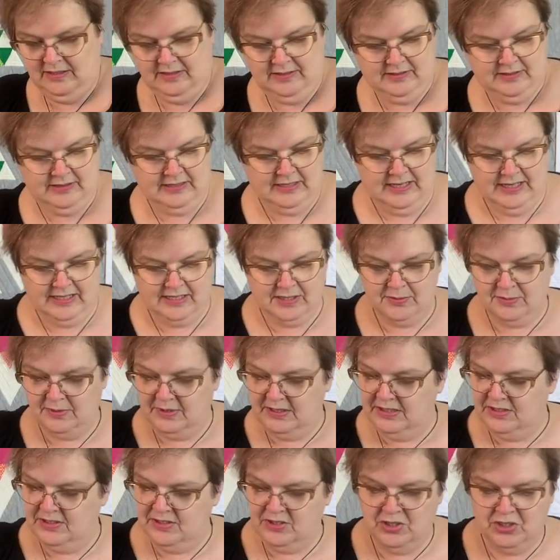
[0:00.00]
The next one
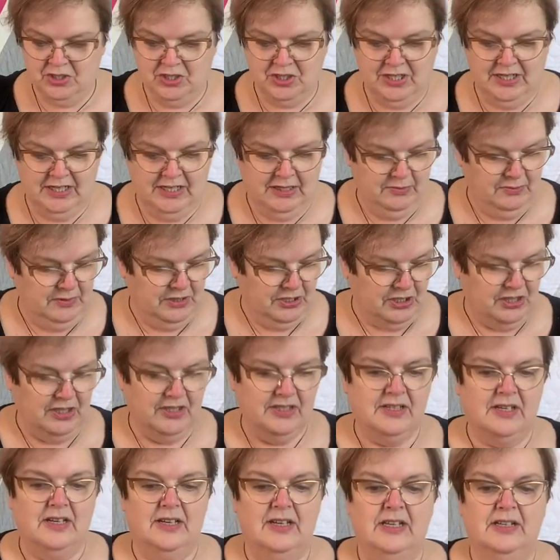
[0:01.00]
is G, which is
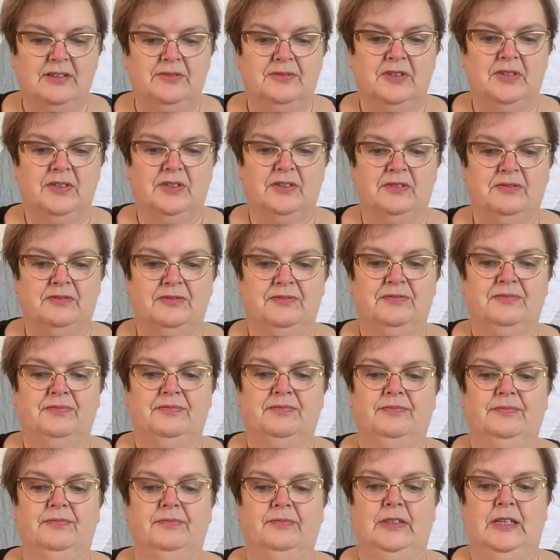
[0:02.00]
kind of a sort of
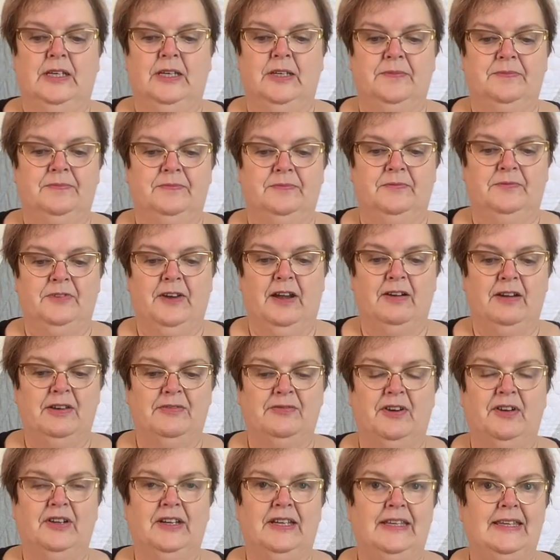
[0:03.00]
very,
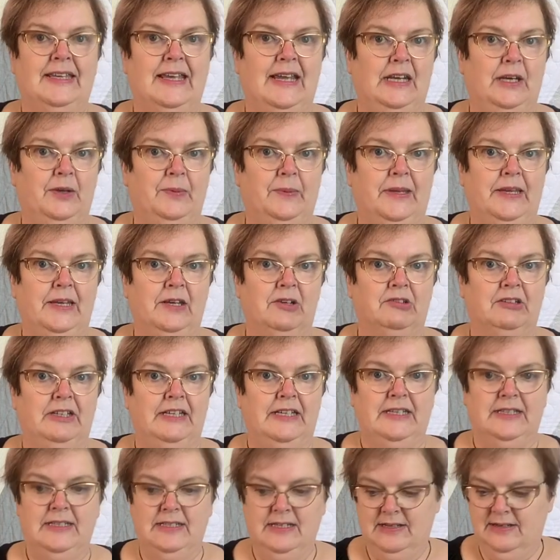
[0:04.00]
very yellowy
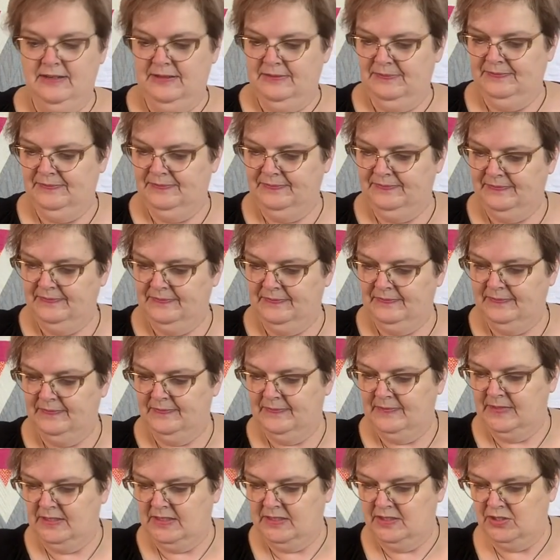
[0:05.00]
green.
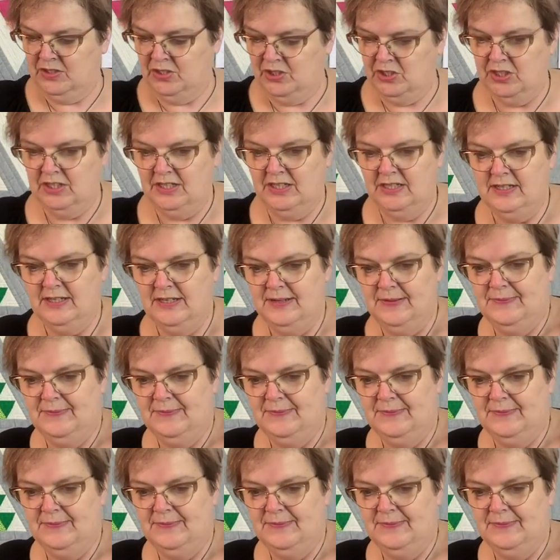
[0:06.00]
That's G.